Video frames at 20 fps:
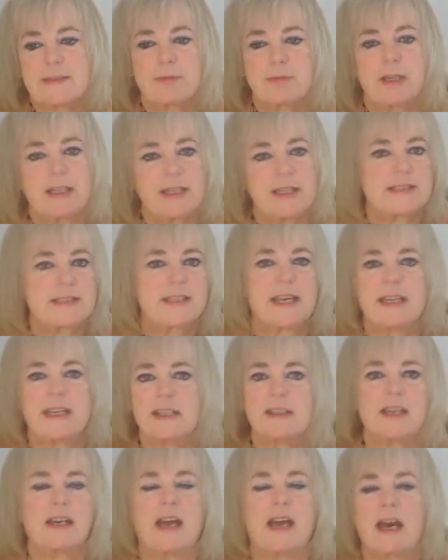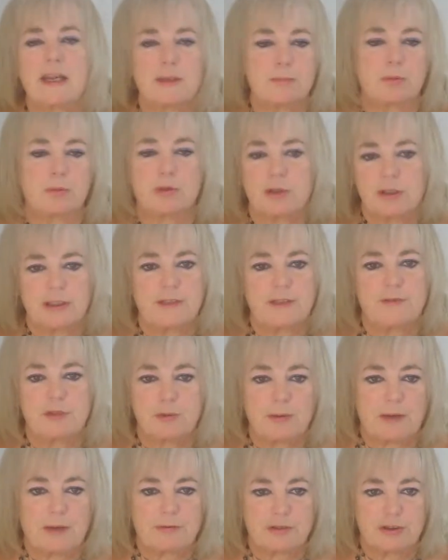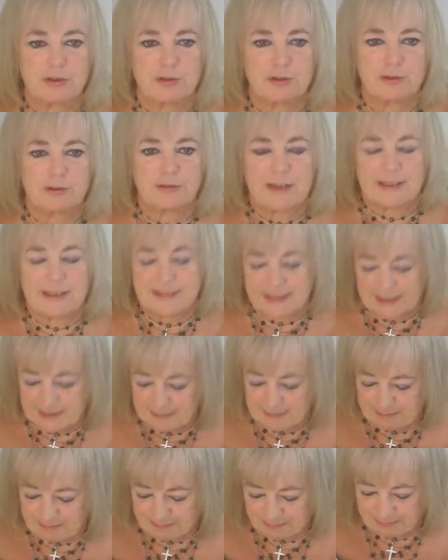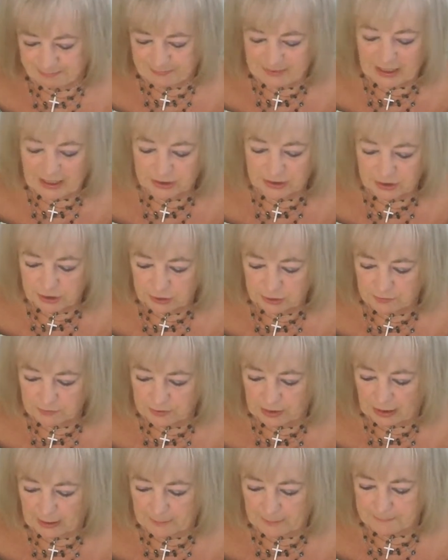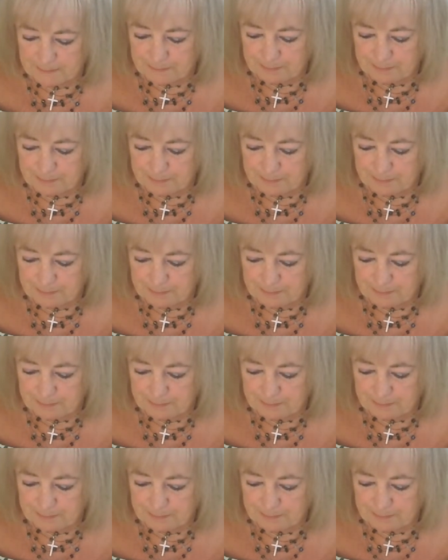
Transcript: please hit the like button if you haven't already. Thank you for that.